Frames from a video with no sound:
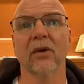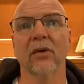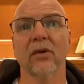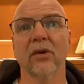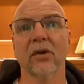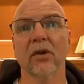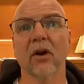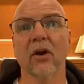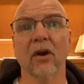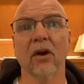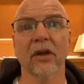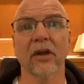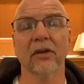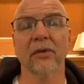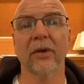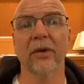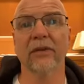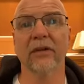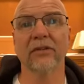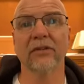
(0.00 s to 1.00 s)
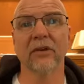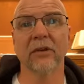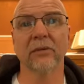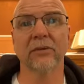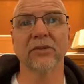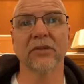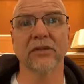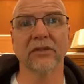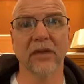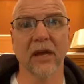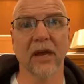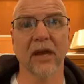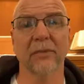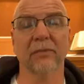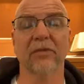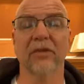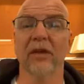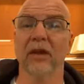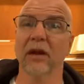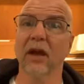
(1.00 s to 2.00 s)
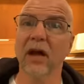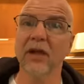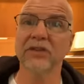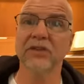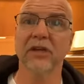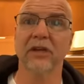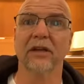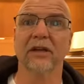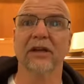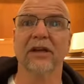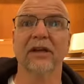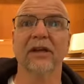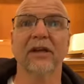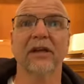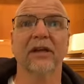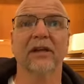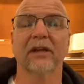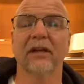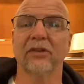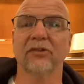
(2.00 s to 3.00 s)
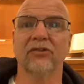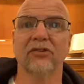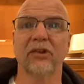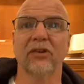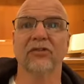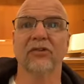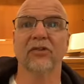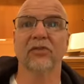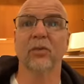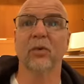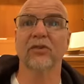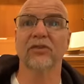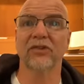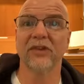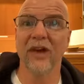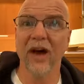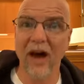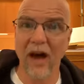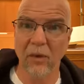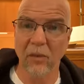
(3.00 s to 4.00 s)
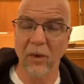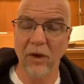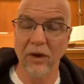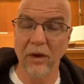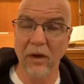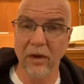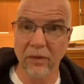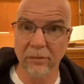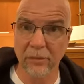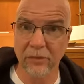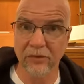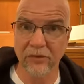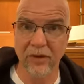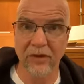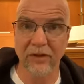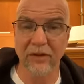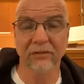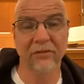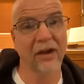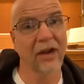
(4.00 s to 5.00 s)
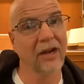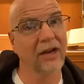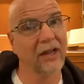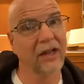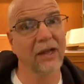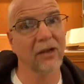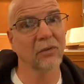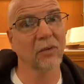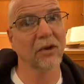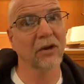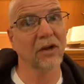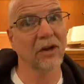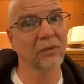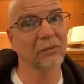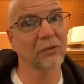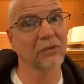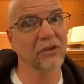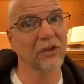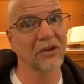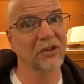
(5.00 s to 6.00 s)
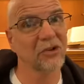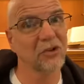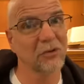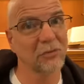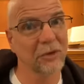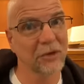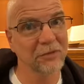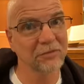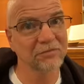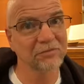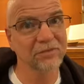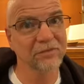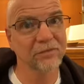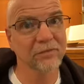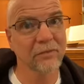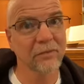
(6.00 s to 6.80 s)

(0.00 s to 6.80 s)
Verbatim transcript: where you're arguing that there was a time theologically that Jesus was not 100% divine and 100% human.